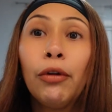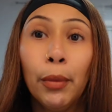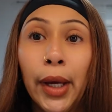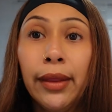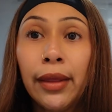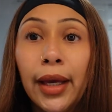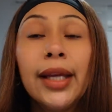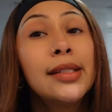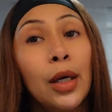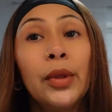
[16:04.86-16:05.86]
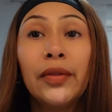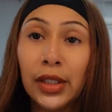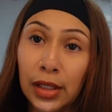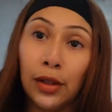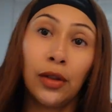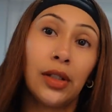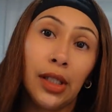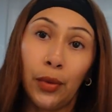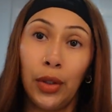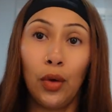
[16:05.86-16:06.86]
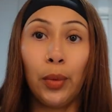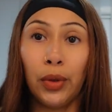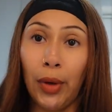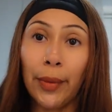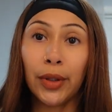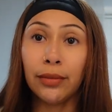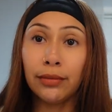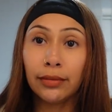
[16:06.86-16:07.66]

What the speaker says: a month and tell me if it doesn't look the same when you open the wrapper.